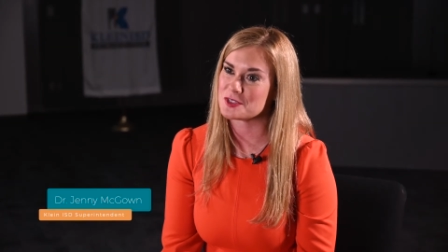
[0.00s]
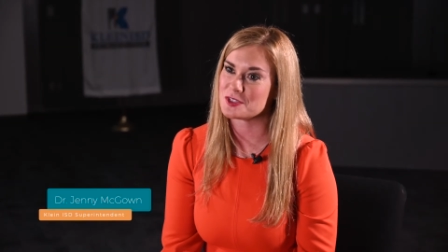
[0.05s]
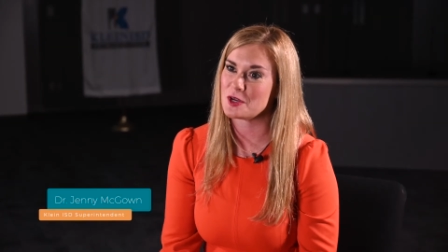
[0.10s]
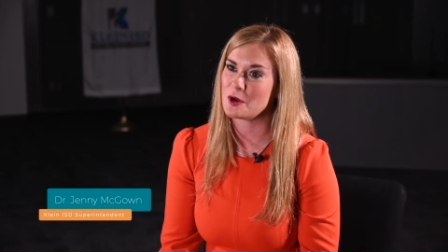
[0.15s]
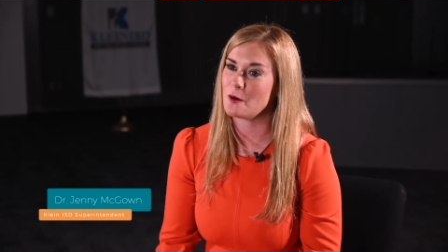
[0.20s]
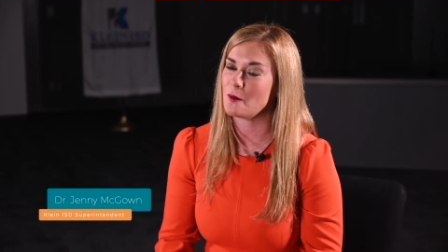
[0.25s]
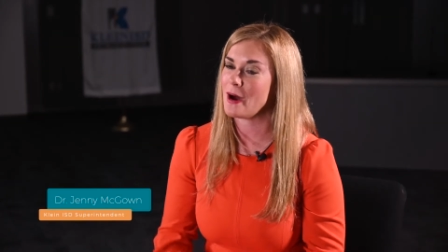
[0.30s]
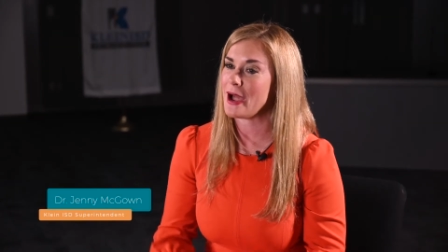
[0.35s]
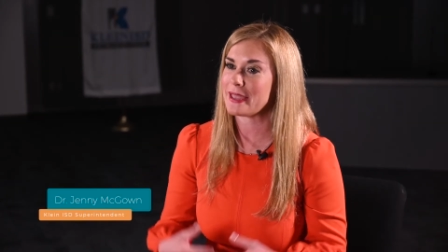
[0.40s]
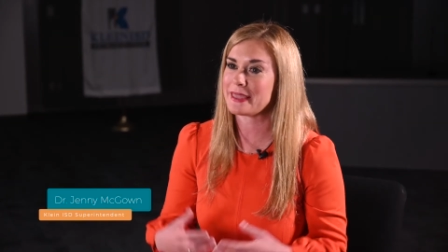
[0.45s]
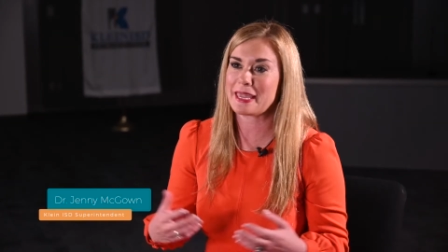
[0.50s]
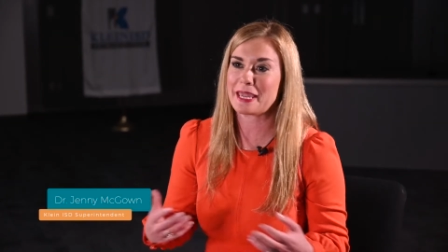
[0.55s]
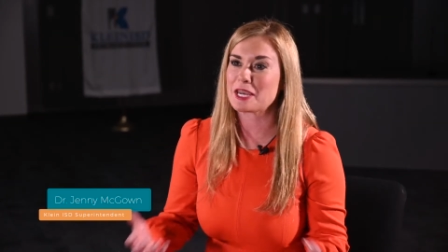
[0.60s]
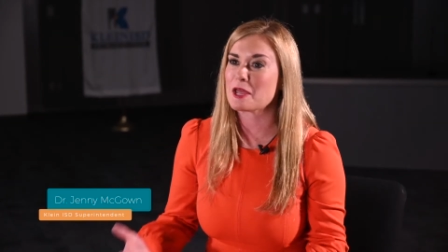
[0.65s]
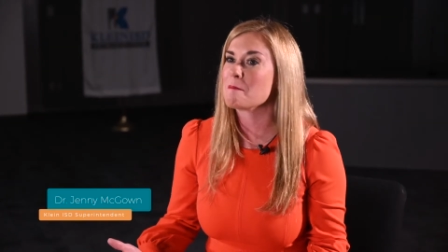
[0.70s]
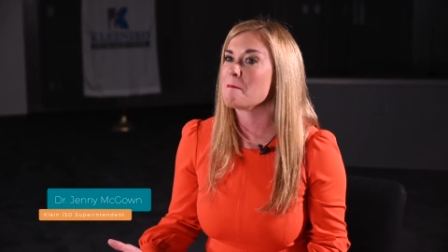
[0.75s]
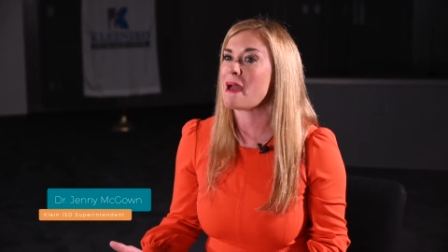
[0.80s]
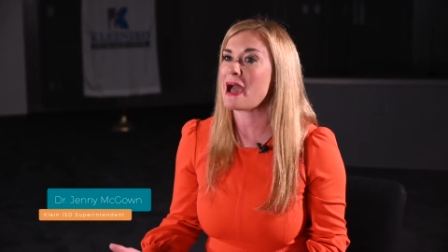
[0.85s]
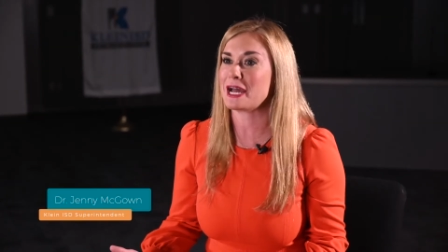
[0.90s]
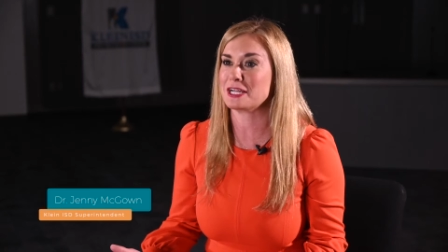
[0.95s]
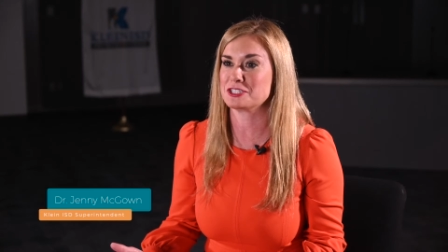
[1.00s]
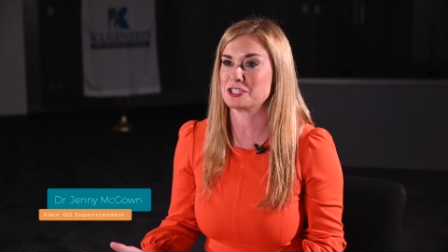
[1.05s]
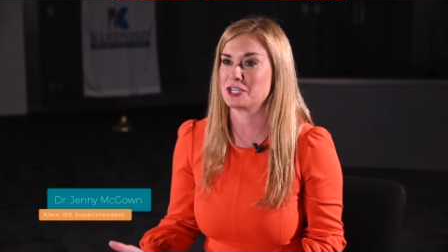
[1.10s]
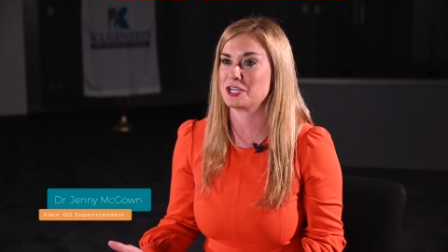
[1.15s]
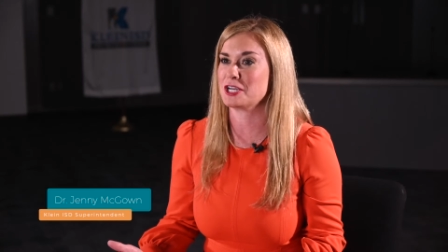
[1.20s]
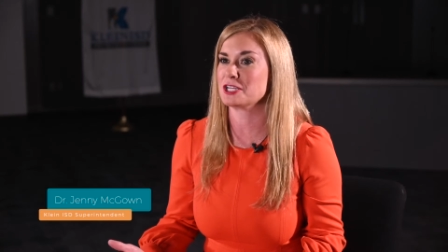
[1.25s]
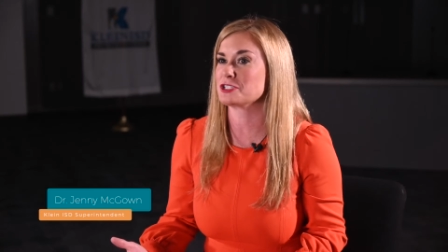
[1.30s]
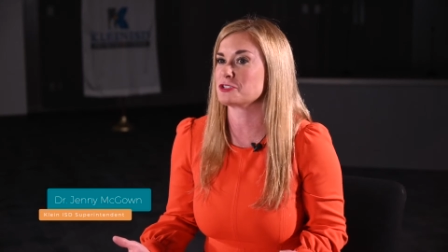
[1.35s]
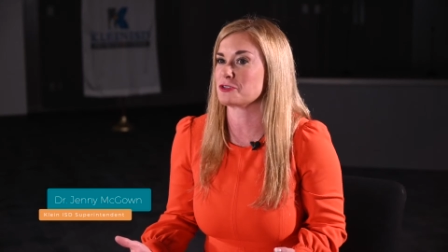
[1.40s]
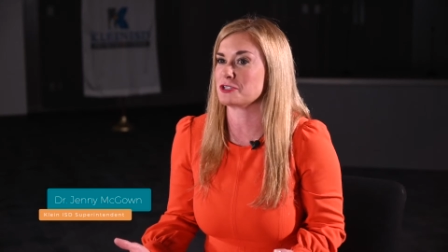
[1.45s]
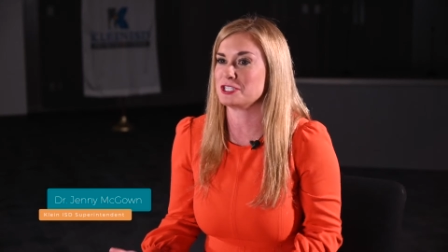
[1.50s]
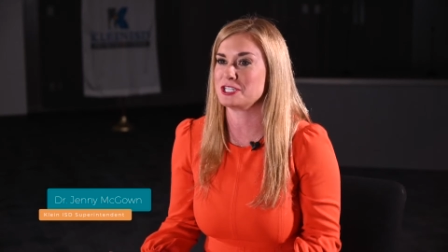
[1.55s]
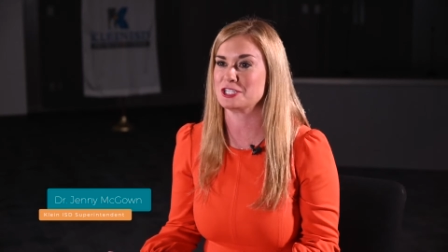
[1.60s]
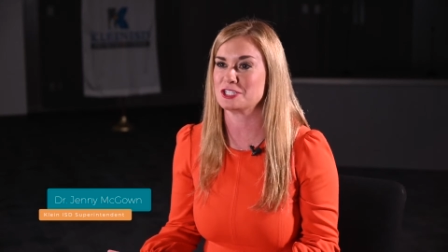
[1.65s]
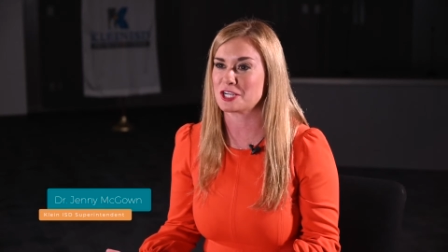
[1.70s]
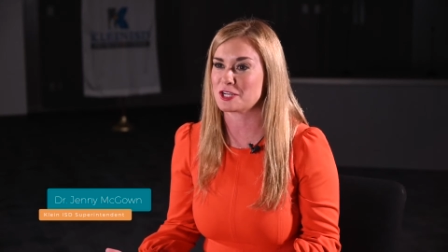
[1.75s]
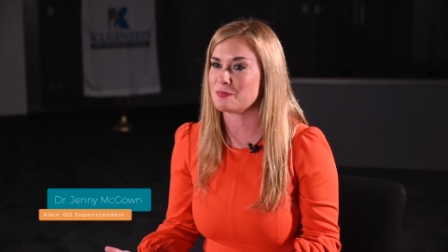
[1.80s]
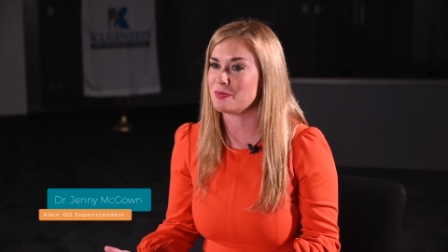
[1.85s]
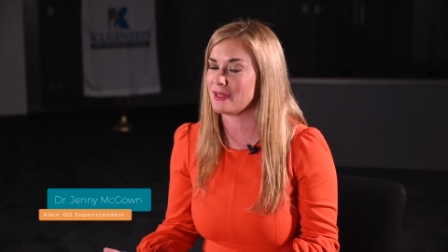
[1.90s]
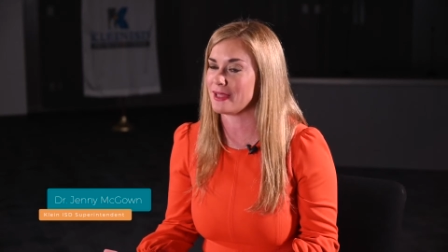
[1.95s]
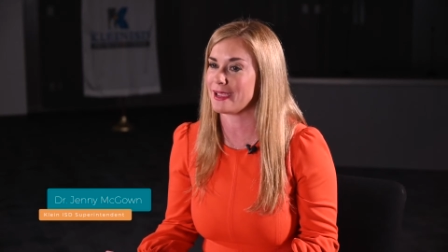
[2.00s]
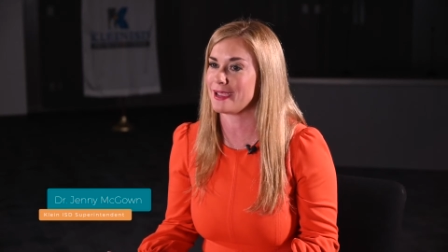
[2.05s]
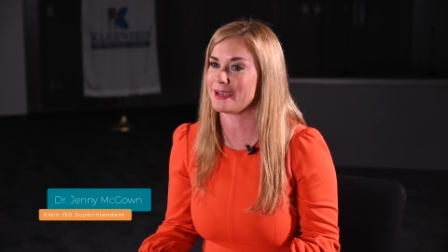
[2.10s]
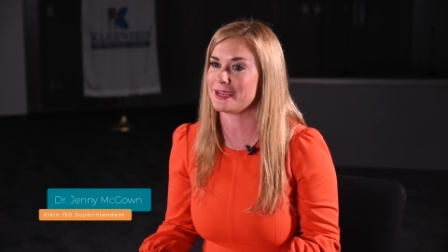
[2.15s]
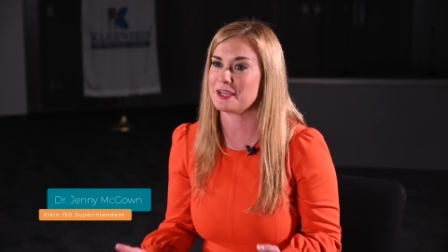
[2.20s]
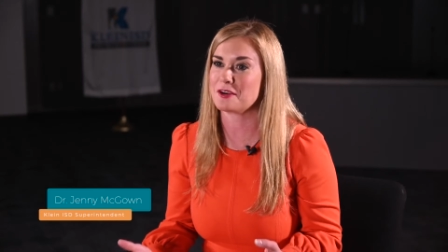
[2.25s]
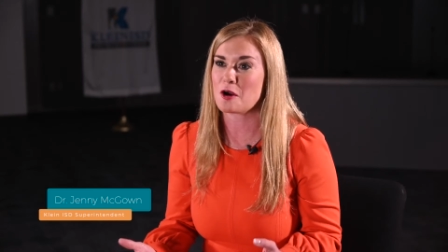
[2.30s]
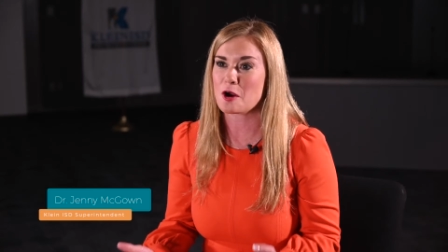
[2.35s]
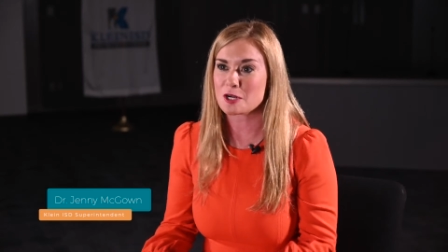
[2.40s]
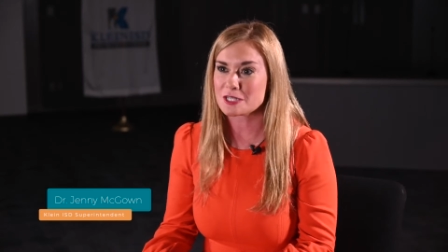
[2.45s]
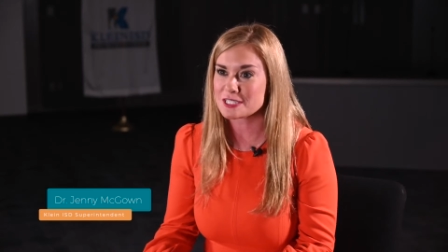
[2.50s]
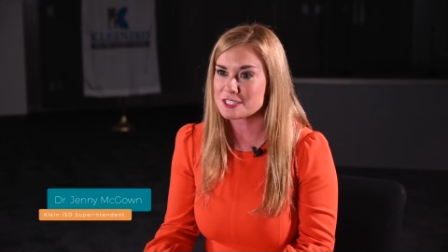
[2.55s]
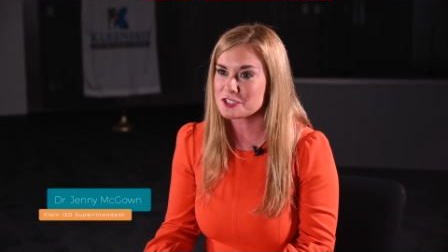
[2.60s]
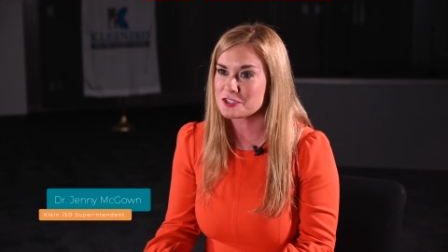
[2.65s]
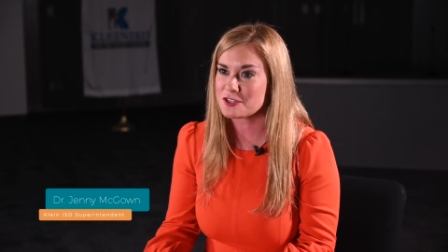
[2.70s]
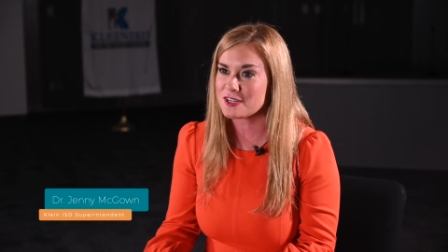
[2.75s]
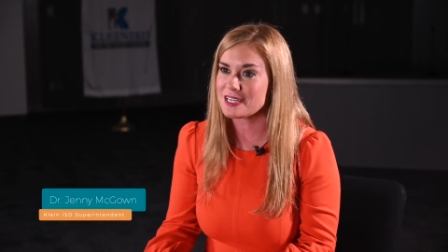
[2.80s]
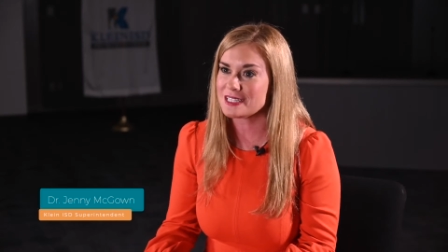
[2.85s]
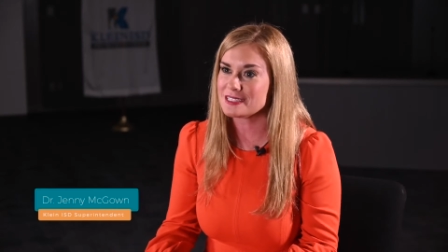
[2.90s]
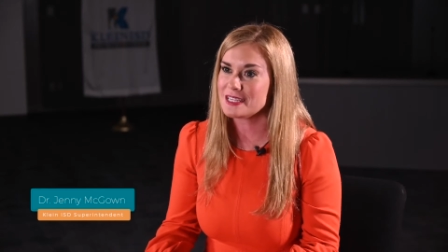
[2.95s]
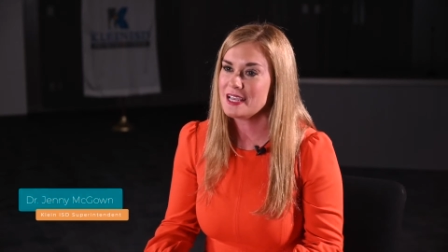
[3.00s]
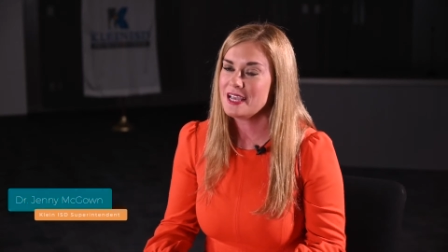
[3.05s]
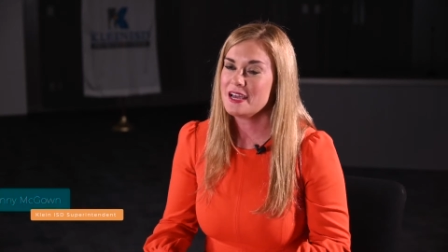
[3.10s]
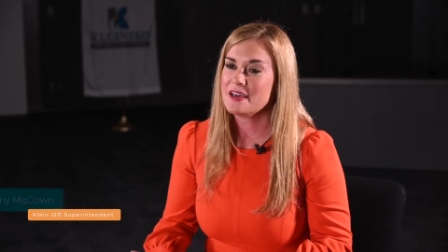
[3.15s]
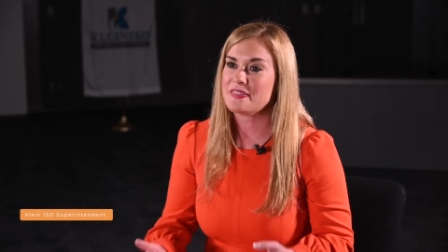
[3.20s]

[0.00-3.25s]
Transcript: So I can't imagine a strategic plan in our district